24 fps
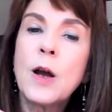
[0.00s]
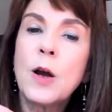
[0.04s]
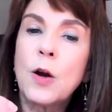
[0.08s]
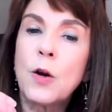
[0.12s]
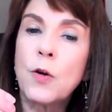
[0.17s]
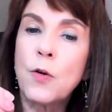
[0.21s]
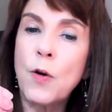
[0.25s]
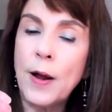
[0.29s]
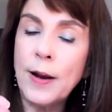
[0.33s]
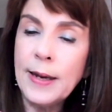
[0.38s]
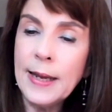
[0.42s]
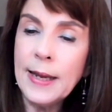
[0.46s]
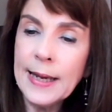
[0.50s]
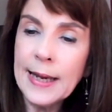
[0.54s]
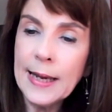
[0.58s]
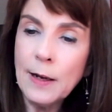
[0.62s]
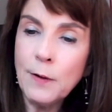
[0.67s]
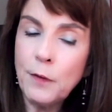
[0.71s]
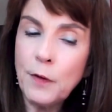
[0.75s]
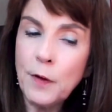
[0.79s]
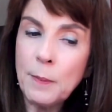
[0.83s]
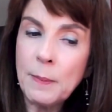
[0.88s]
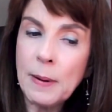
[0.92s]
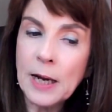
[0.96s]
chronic
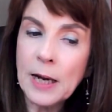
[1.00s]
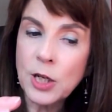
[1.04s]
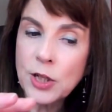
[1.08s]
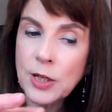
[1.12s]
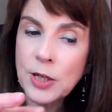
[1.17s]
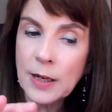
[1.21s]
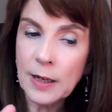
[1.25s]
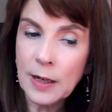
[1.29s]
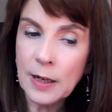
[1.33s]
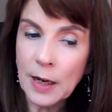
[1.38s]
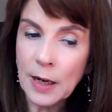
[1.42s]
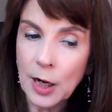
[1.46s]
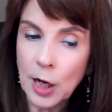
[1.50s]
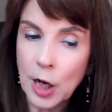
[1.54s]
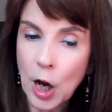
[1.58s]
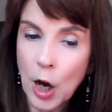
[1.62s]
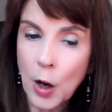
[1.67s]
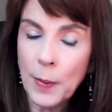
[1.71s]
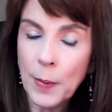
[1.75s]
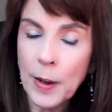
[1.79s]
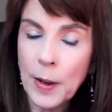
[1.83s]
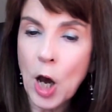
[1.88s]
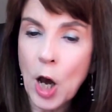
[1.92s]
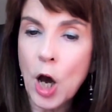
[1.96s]
inflammation
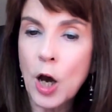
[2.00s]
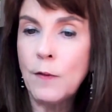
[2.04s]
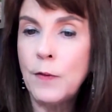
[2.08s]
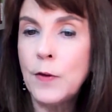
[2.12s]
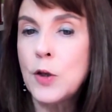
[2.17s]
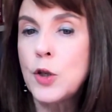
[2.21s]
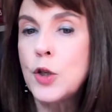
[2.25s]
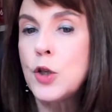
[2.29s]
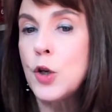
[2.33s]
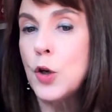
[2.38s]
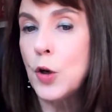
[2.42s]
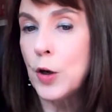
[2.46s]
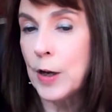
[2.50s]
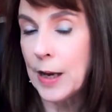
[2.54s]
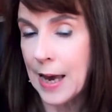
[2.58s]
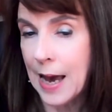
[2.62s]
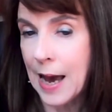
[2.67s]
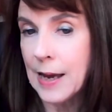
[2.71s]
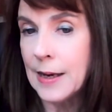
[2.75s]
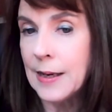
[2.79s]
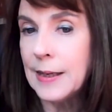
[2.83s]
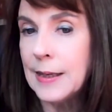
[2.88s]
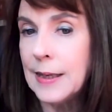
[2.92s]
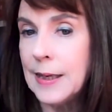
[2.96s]
going over to,
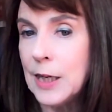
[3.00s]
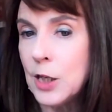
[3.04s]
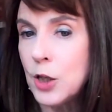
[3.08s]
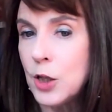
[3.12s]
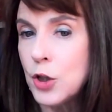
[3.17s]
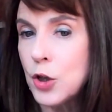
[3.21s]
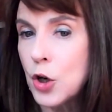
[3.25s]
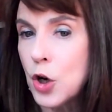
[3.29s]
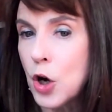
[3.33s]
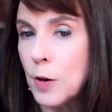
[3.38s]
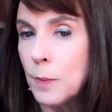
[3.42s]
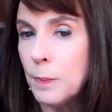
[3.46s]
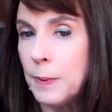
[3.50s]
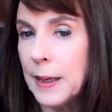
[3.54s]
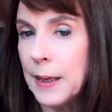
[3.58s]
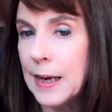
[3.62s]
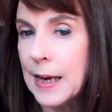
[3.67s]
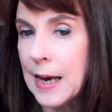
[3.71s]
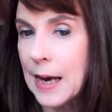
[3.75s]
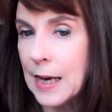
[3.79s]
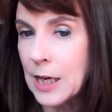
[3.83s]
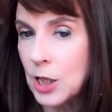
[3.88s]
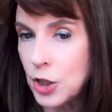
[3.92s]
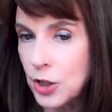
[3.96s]
can it lead to
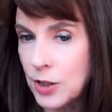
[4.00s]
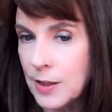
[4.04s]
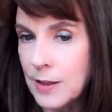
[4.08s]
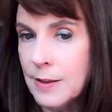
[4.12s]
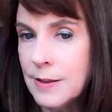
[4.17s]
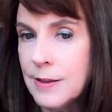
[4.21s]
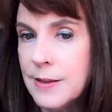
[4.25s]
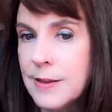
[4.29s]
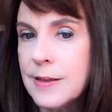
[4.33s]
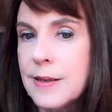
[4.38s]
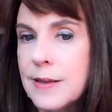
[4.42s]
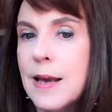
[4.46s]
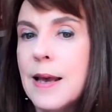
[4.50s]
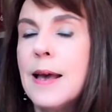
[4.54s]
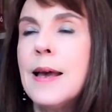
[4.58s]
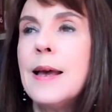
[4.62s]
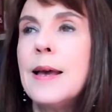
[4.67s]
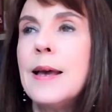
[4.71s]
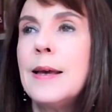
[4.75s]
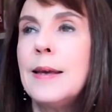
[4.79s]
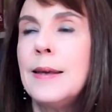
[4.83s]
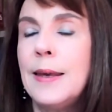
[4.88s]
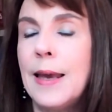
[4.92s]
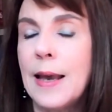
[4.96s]
complications?
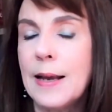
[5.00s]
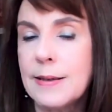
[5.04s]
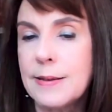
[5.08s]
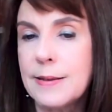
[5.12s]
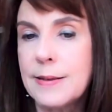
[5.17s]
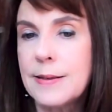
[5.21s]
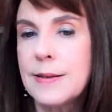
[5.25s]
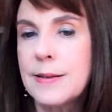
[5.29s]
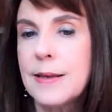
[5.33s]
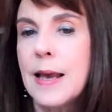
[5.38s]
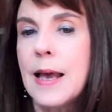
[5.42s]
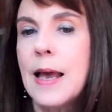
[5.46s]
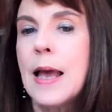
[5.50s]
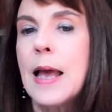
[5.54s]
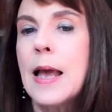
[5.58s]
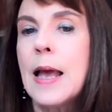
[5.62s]
Yes.